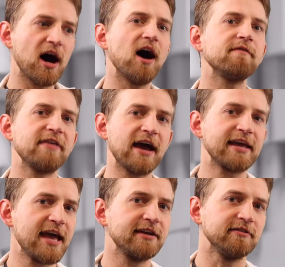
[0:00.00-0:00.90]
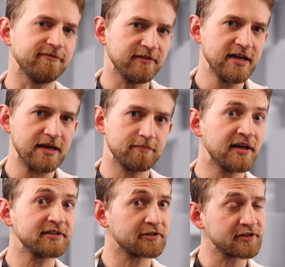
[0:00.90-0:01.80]
of that candle flame
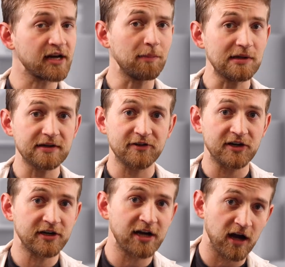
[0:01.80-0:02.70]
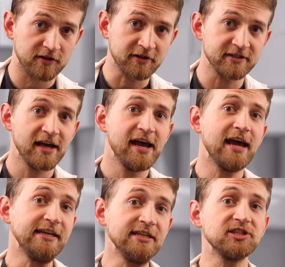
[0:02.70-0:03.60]
because there's a couple of different colors
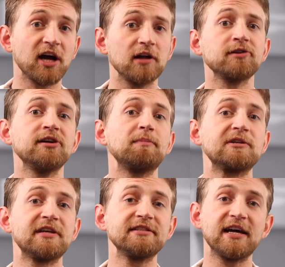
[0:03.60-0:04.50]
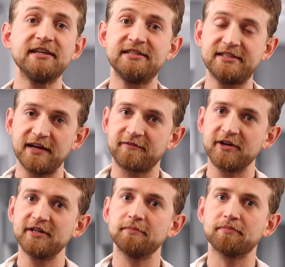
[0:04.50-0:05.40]
and each color represents a
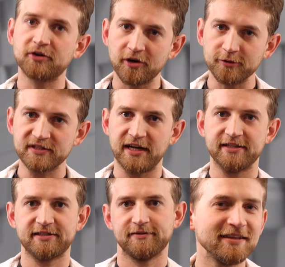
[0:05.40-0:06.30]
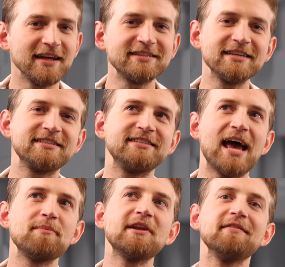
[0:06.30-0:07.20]
different process. Let's
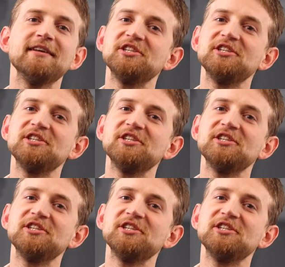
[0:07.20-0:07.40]
examine the